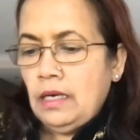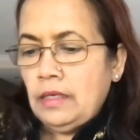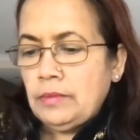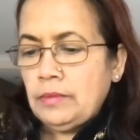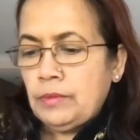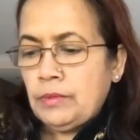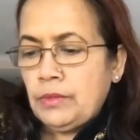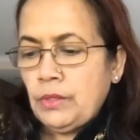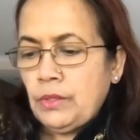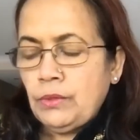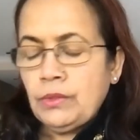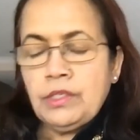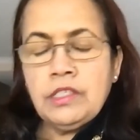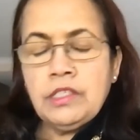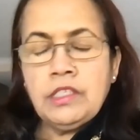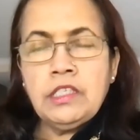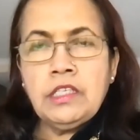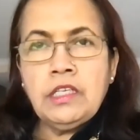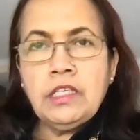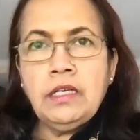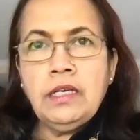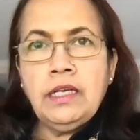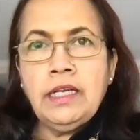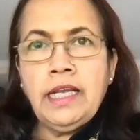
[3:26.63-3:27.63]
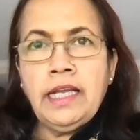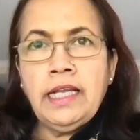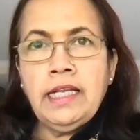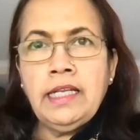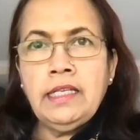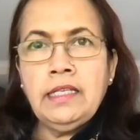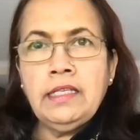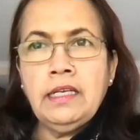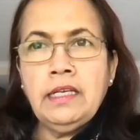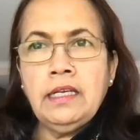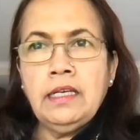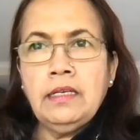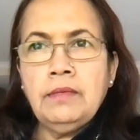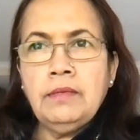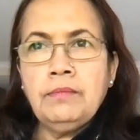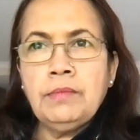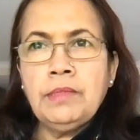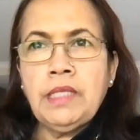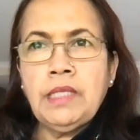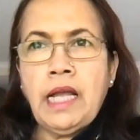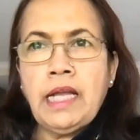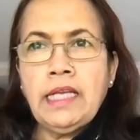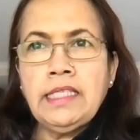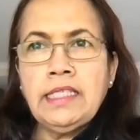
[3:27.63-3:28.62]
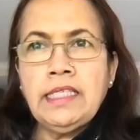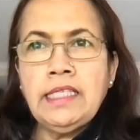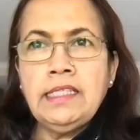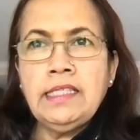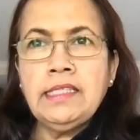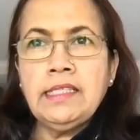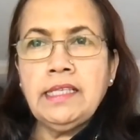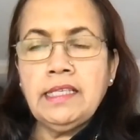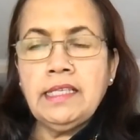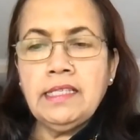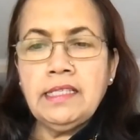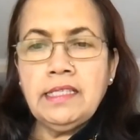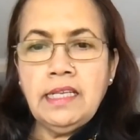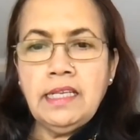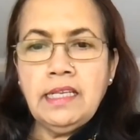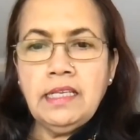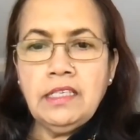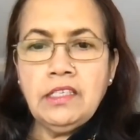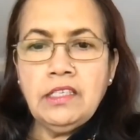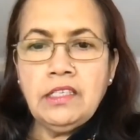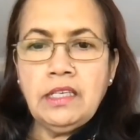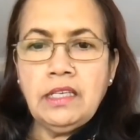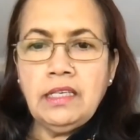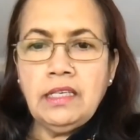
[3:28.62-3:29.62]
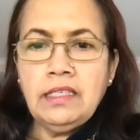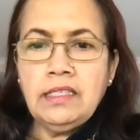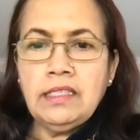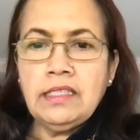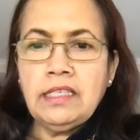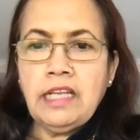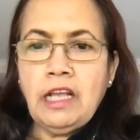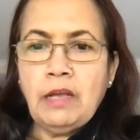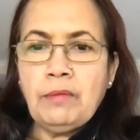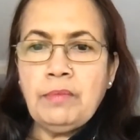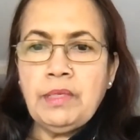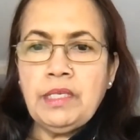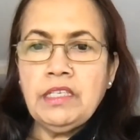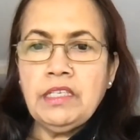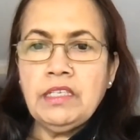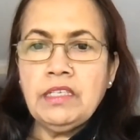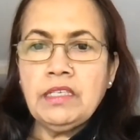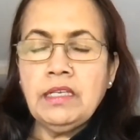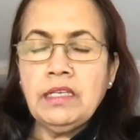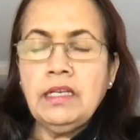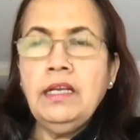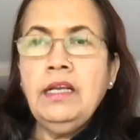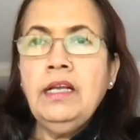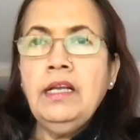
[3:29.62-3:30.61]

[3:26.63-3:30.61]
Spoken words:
So in 1916, she established